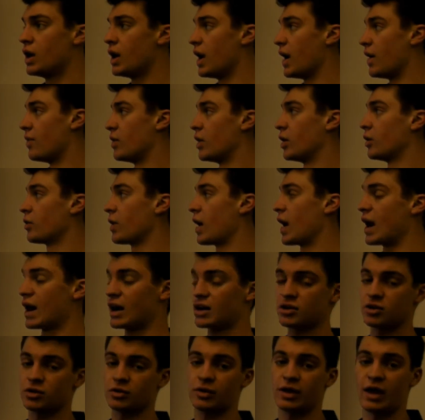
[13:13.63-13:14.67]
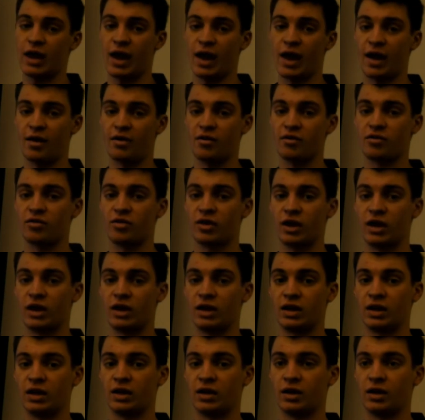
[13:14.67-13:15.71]
and they don't actually have
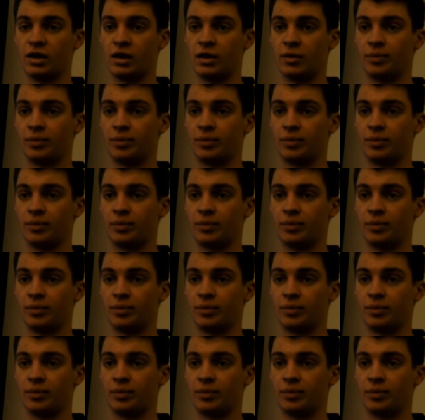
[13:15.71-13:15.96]
any